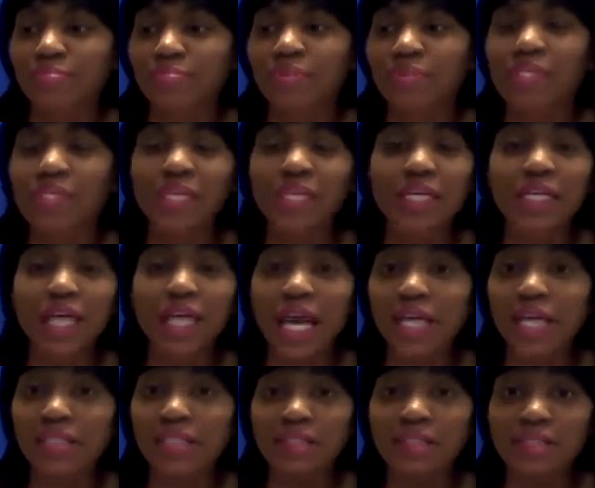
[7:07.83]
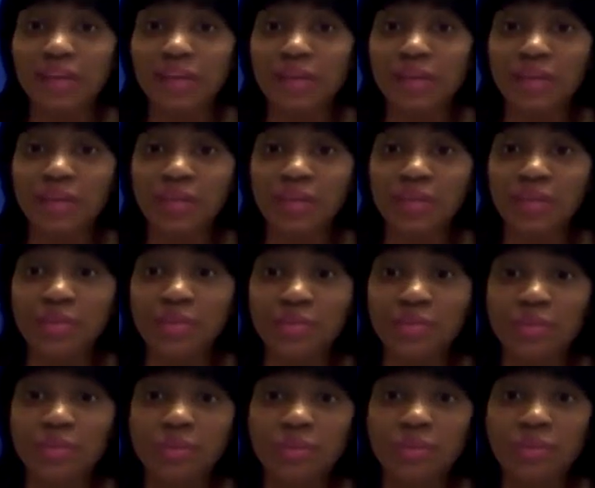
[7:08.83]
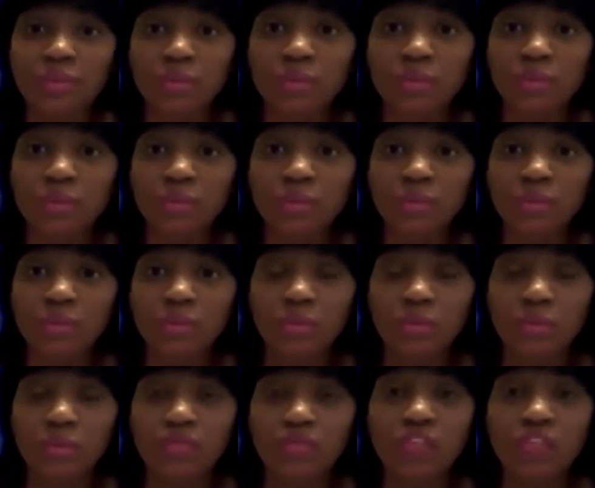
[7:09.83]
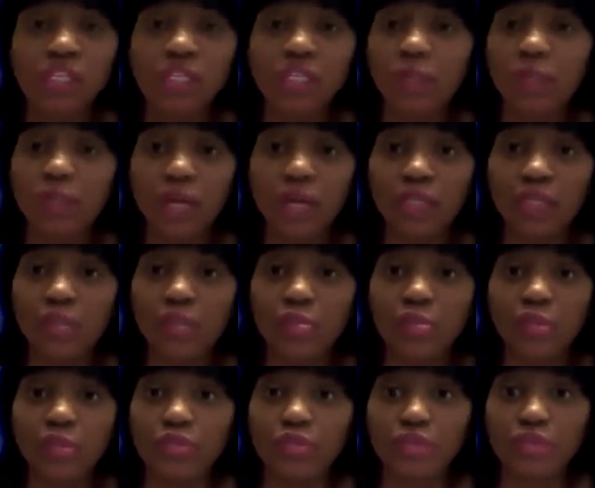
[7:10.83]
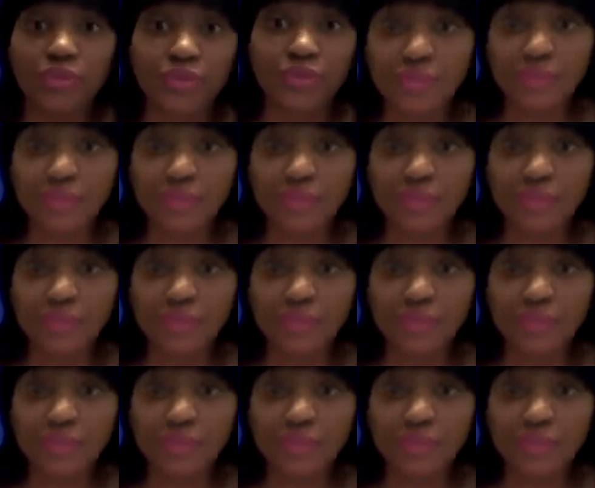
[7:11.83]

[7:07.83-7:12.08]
non-acetone fingernail polish remover.